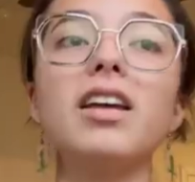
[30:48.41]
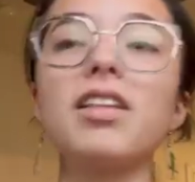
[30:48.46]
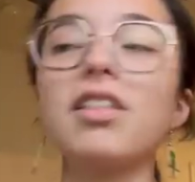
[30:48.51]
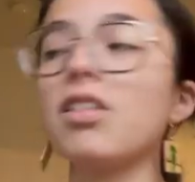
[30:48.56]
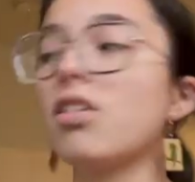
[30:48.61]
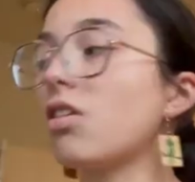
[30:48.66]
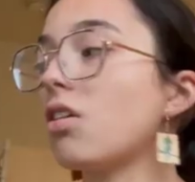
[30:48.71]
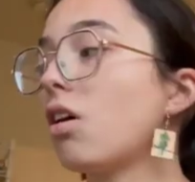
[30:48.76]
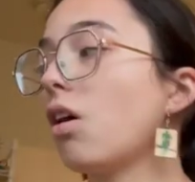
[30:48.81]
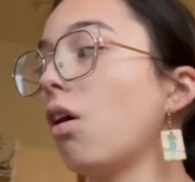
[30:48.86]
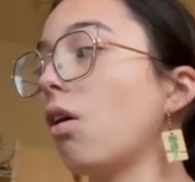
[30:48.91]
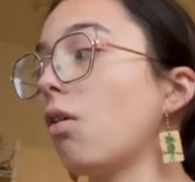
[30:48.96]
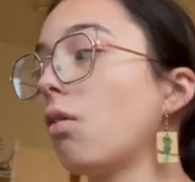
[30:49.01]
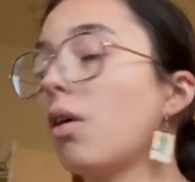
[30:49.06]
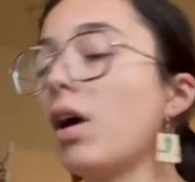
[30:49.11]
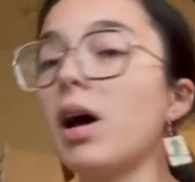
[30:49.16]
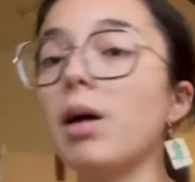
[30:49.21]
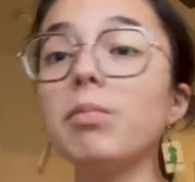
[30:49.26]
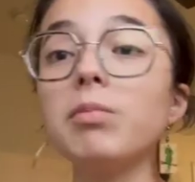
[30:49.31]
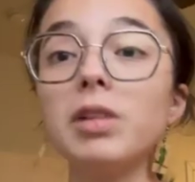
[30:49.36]
so
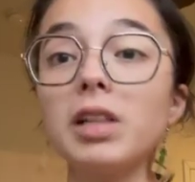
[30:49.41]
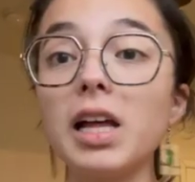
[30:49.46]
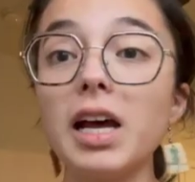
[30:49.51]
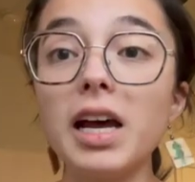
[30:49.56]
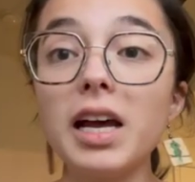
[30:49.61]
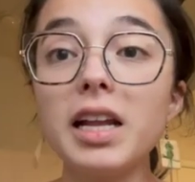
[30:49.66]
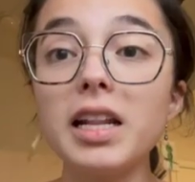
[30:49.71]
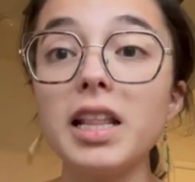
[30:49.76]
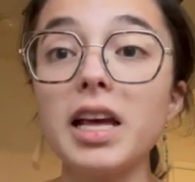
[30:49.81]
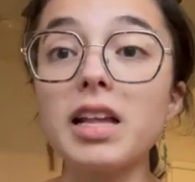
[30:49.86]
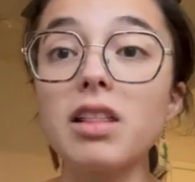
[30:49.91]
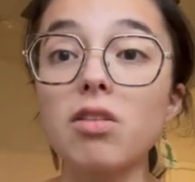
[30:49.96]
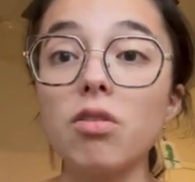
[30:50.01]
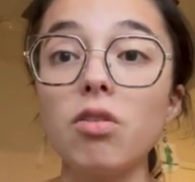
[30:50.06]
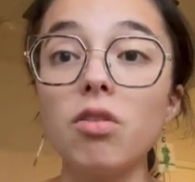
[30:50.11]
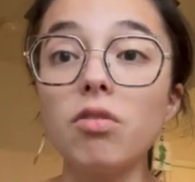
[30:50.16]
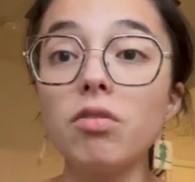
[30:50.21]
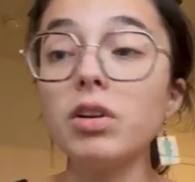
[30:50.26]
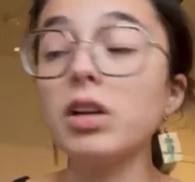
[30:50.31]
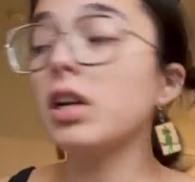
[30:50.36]
I'm glad that's
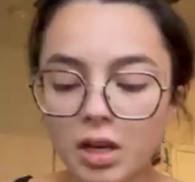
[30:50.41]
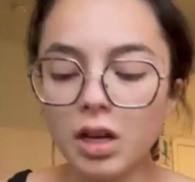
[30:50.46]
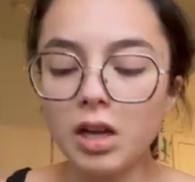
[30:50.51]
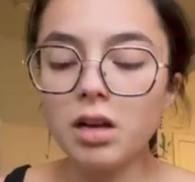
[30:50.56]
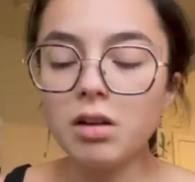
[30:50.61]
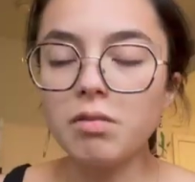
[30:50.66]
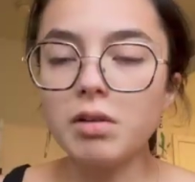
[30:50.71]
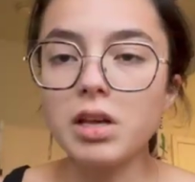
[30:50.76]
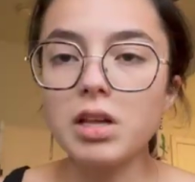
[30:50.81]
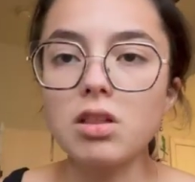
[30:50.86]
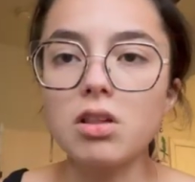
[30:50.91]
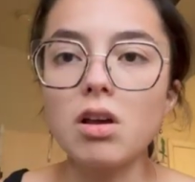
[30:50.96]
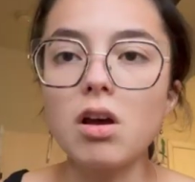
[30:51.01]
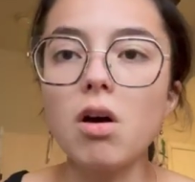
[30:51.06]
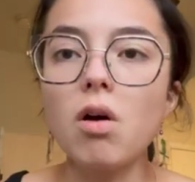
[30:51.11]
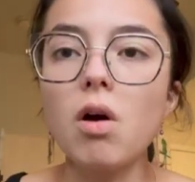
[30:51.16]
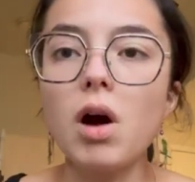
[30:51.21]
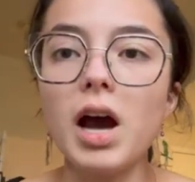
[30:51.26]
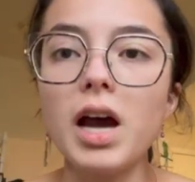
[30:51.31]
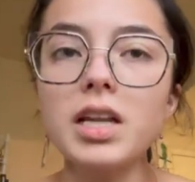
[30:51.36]
over. Anyway,
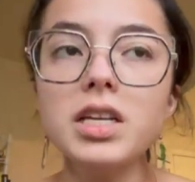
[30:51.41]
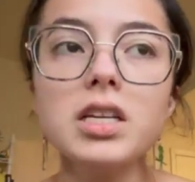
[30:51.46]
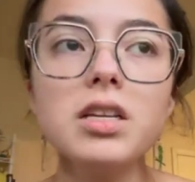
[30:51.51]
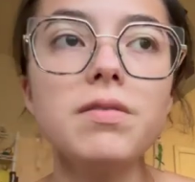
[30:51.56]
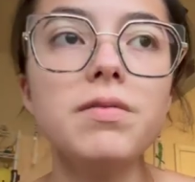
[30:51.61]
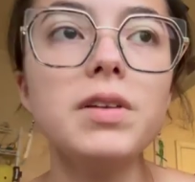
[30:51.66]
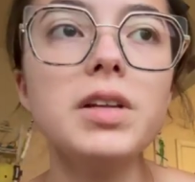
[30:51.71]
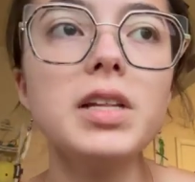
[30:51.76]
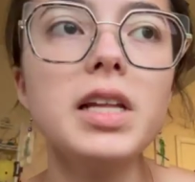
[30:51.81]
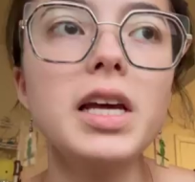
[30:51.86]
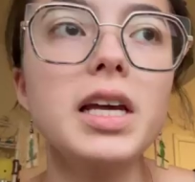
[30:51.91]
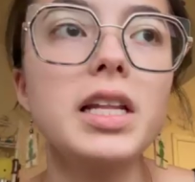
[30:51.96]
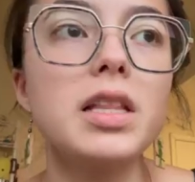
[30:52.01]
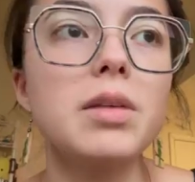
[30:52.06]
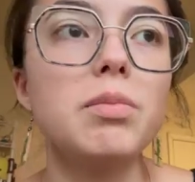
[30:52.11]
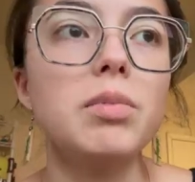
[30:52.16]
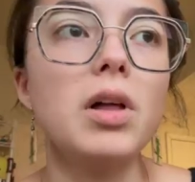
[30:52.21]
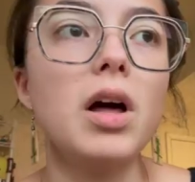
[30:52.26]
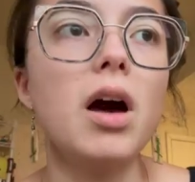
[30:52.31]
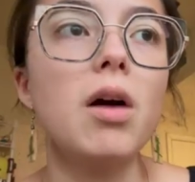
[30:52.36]
so I just feel like the
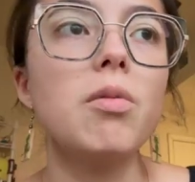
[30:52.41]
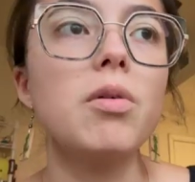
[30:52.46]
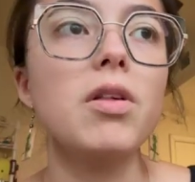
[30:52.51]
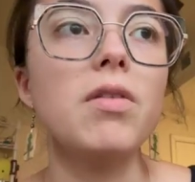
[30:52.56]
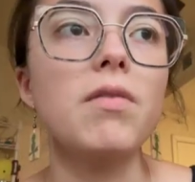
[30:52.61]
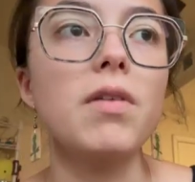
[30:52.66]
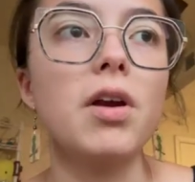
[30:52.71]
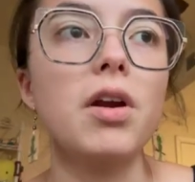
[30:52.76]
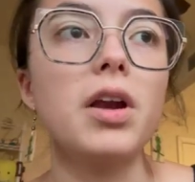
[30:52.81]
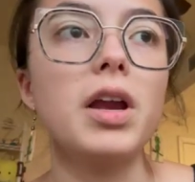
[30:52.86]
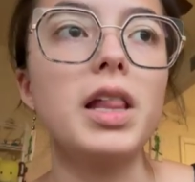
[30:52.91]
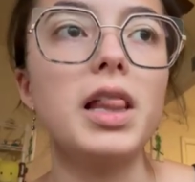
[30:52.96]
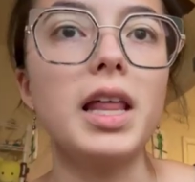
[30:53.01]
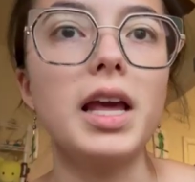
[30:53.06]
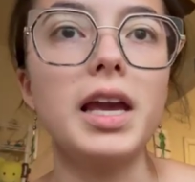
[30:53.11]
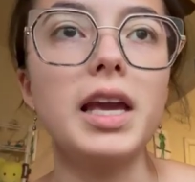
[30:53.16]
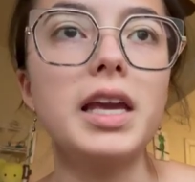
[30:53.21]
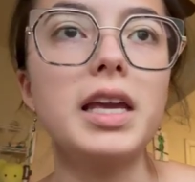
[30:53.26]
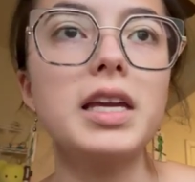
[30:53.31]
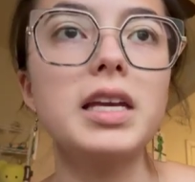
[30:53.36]
plot was very
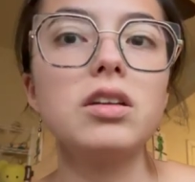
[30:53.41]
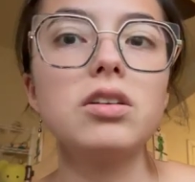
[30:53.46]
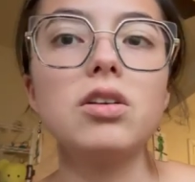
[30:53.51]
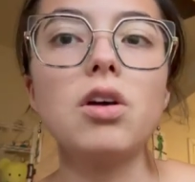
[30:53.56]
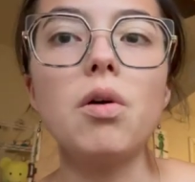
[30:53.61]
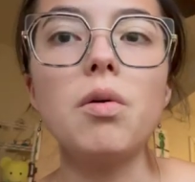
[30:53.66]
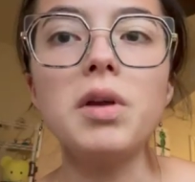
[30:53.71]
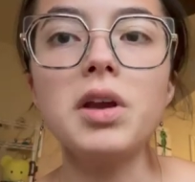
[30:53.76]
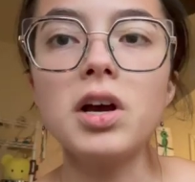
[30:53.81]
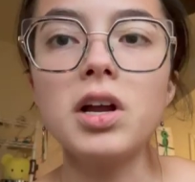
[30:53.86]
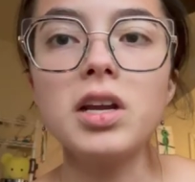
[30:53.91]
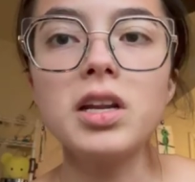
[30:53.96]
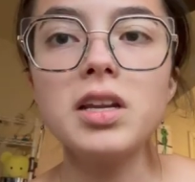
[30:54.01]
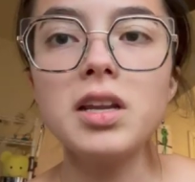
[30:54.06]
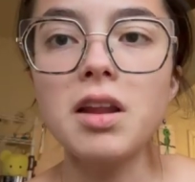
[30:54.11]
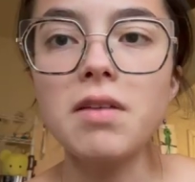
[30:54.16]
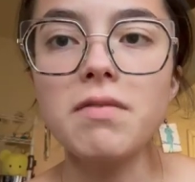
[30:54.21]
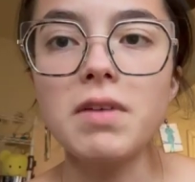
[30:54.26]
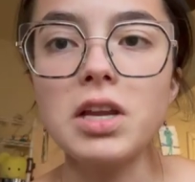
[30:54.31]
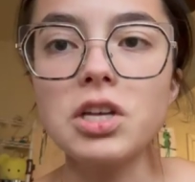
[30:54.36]
going on an
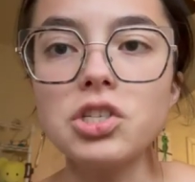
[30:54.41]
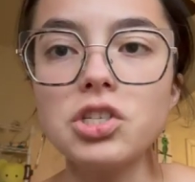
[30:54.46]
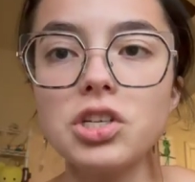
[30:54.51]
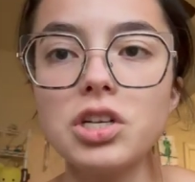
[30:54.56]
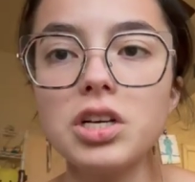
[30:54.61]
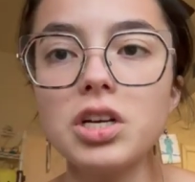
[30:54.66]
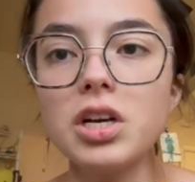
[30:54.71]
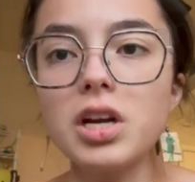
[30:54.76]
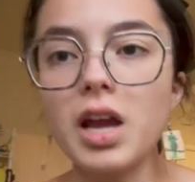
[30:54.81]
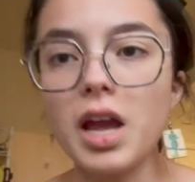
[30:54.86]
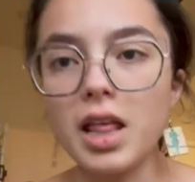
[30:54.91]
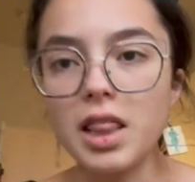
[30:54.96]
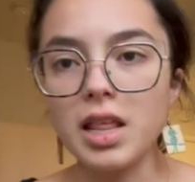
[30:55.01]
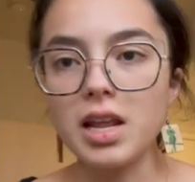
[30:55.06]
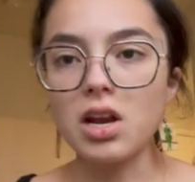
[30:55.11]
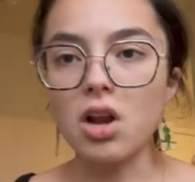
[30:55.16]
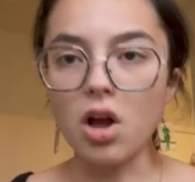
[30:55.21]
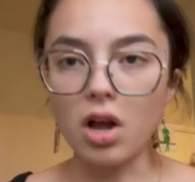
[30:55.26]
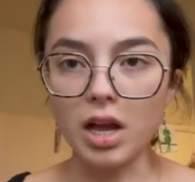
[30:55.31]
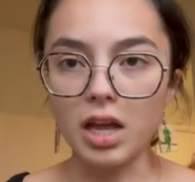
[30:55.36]
adventure and then
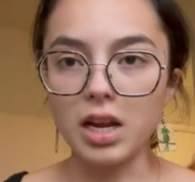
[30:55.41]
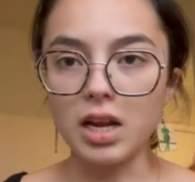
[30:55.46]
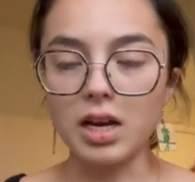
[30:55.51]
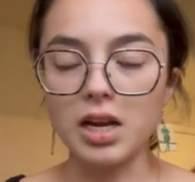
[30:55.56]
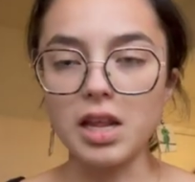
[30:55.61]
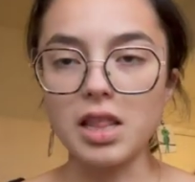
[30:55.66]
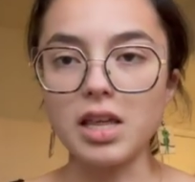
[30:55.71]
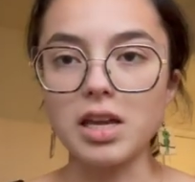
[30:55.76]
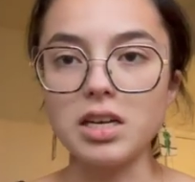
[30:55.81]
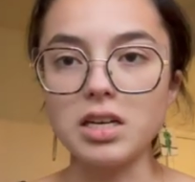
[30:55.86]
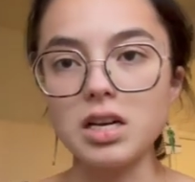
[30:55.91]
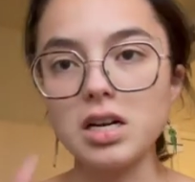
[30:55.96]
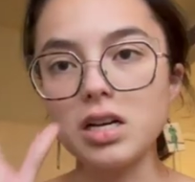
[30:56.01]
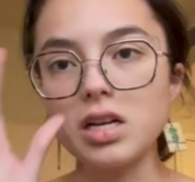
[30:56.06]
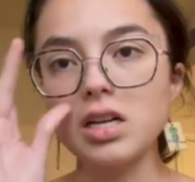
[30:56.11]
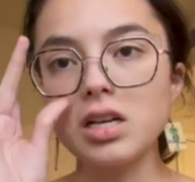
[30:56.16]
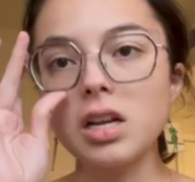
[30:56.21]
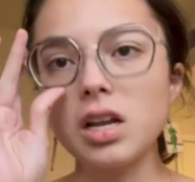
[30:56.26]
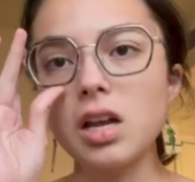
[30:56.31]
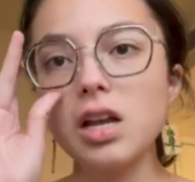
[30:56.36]
not getting anything
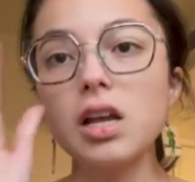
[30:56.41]
done.